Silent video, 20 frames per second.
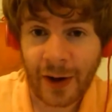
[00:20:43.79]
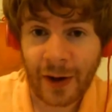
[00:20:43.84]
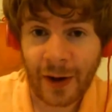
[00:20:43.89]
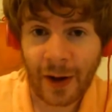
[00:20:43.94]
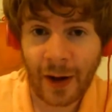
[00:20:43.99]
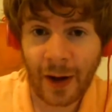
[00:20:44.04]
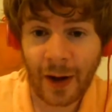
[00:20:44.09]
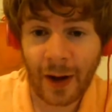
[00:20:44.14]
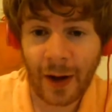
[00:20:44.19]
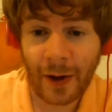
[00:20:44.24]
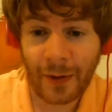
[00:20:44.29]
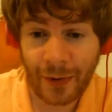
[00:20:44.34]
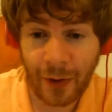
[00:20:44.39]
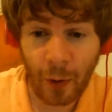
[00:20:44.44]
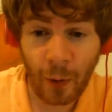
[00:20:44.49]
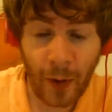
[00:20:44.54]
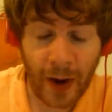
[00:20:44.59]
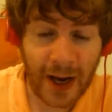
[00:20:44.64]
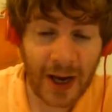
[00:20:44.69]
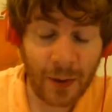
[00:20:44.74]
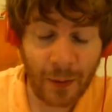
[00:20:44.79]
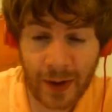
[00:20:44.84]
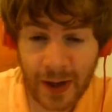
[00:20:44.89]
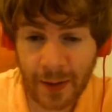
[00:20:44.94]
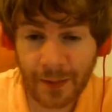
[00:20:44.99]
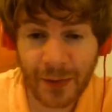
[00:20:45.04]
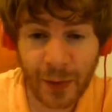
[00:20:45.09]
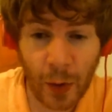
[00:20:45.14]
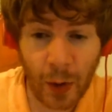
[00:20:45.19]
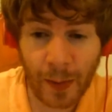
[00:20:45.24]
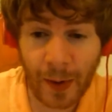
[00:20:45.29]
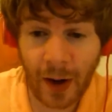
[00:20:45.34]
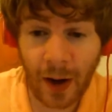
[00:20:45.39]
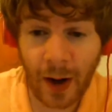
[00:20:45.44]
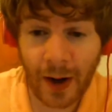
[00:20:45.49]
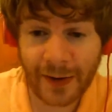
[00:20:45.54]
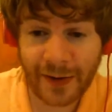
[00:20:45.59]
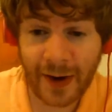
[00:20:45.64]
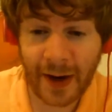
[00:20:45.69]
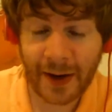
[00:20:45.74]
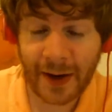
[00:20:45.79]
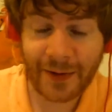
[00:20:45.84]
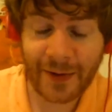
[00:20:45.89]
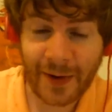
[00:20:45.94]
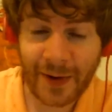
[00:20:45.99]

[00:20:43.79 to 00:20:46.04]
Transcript: the way we absorb content,